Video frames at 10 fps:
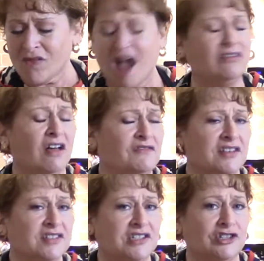I love
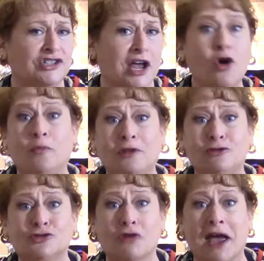this dish and I hope that
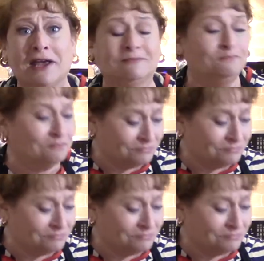you try it.